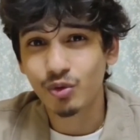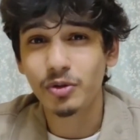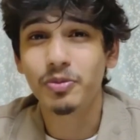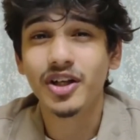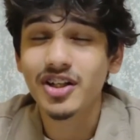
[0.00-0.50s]

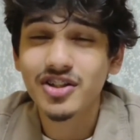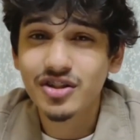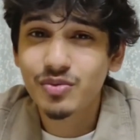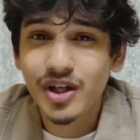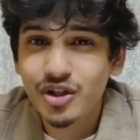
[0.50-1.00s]
Well, Britain
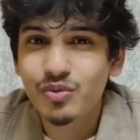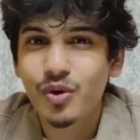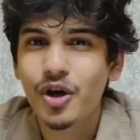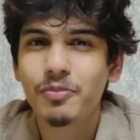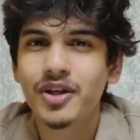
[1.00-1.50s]
just went to
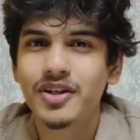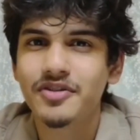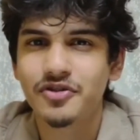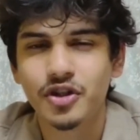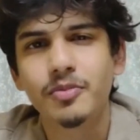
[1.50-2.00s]
war
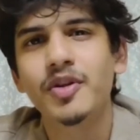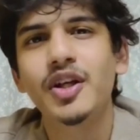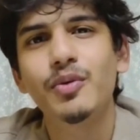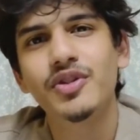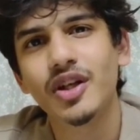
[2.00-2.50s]
because
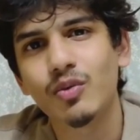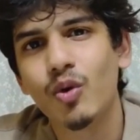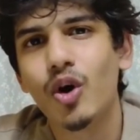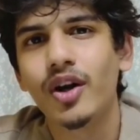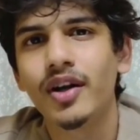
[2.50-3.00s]
Germany was at
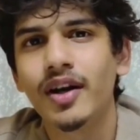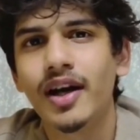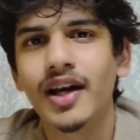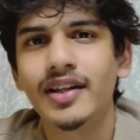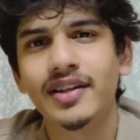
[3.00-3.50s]
war
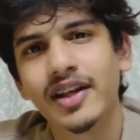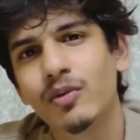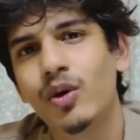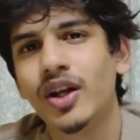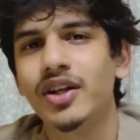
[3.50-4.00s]
and
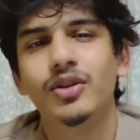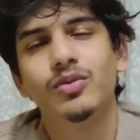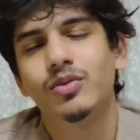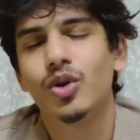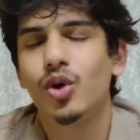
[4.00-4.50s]
they wanted
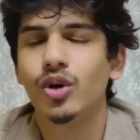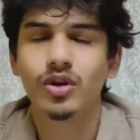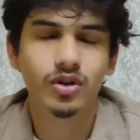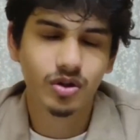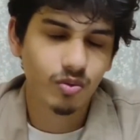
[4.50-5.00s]
to go
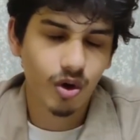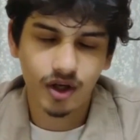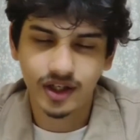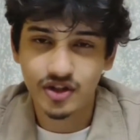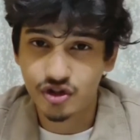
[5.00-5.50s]
to
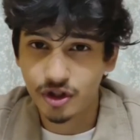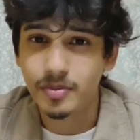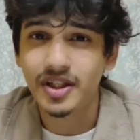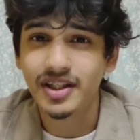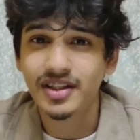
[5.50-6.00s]
war against
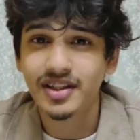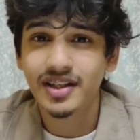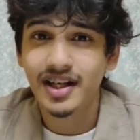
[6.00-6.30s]
Germany.